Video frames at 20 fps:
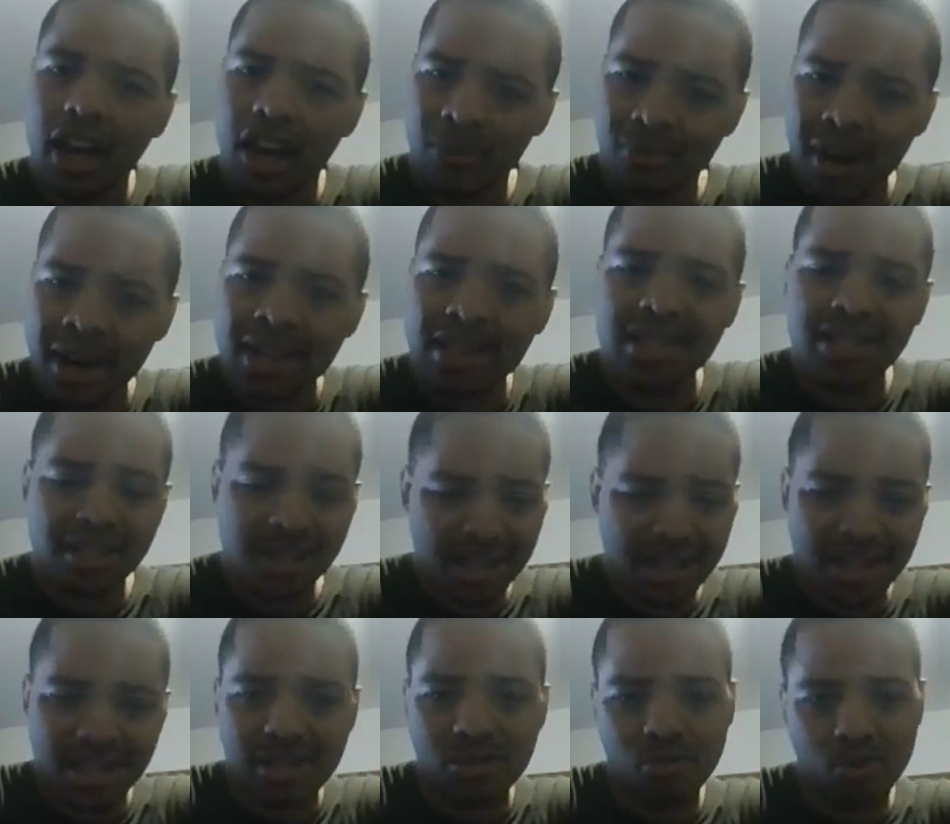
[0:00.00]
I might
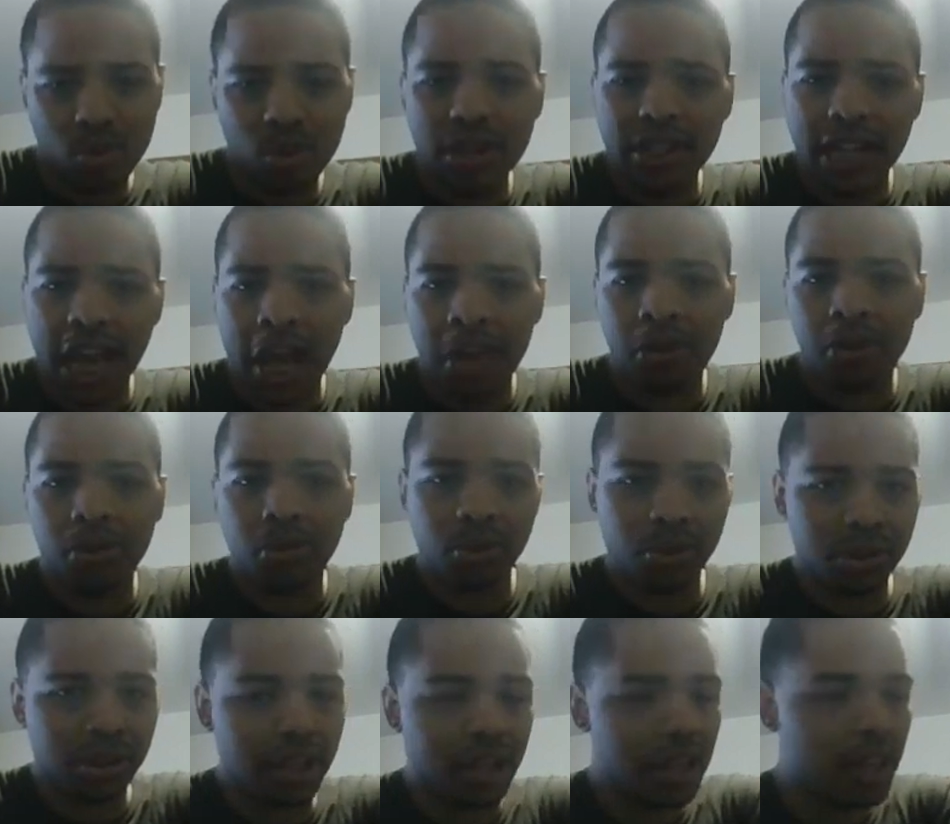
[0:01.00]
re-download
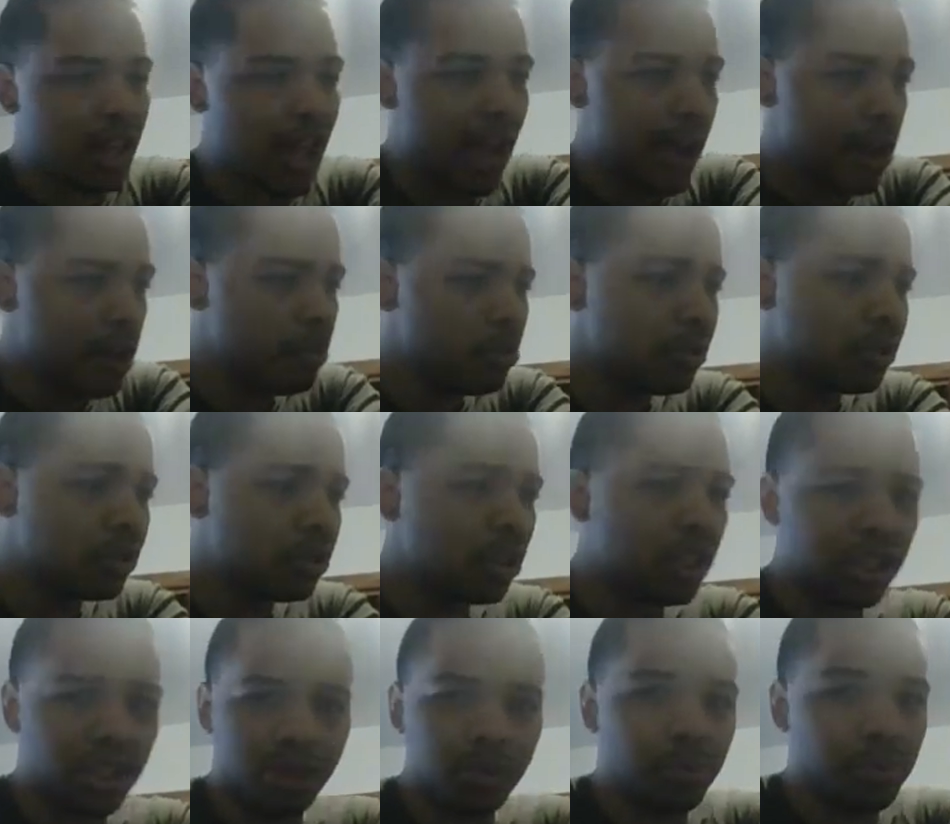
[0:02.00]
the app
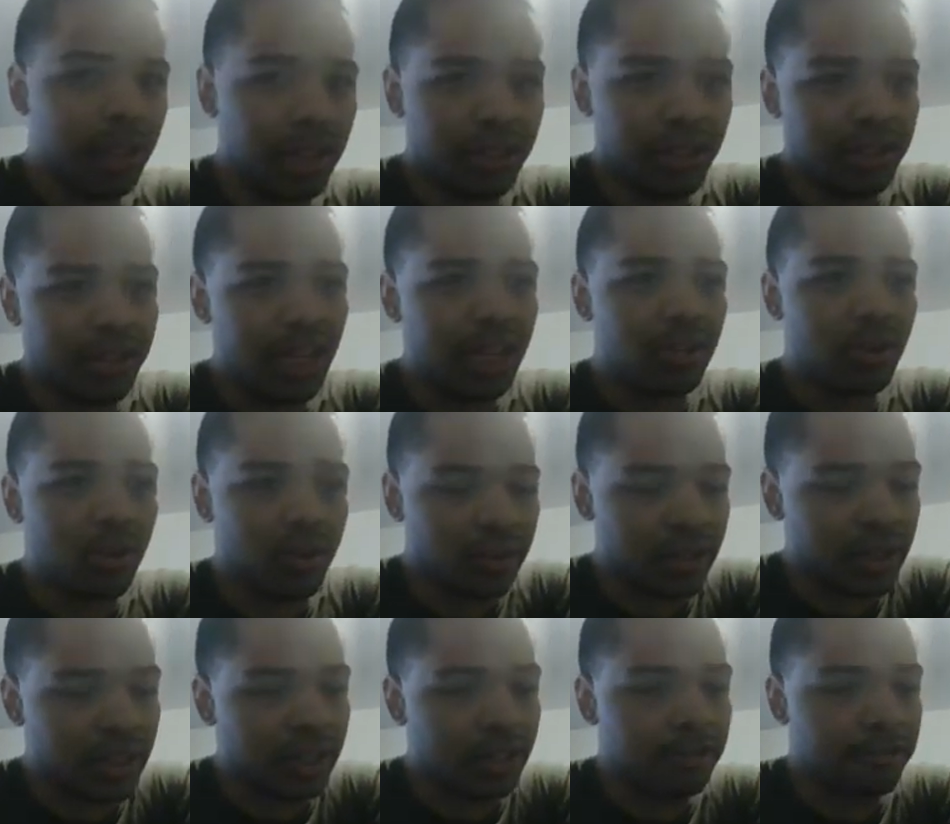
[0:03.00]
just to play the Xehanort
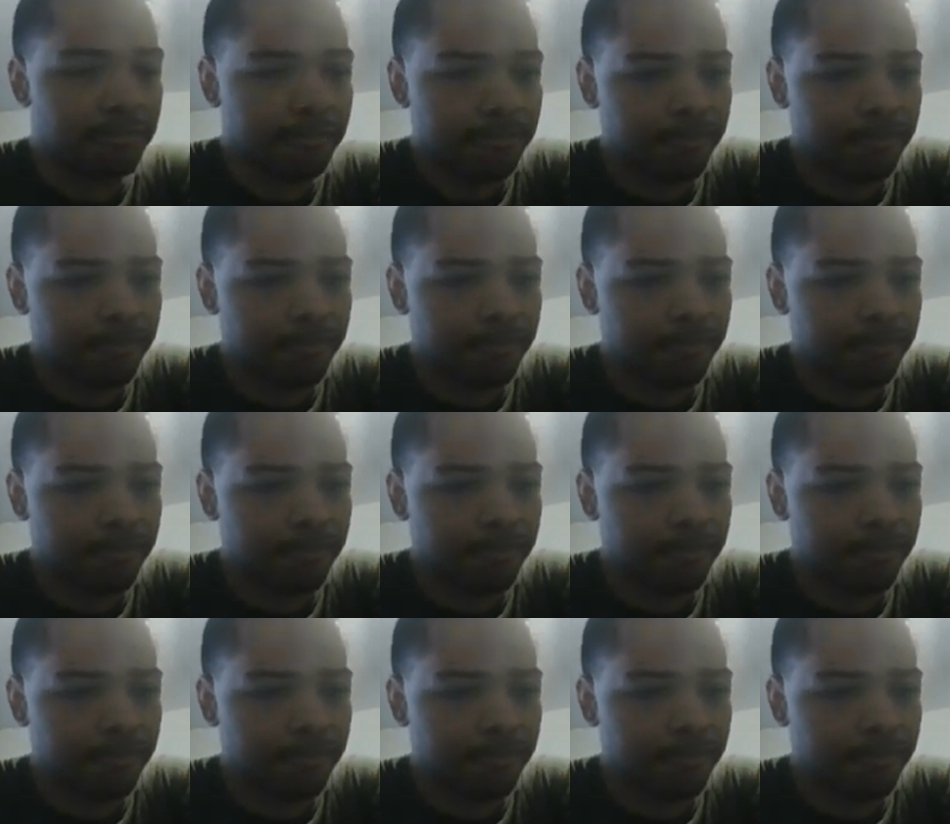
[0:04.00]
thing.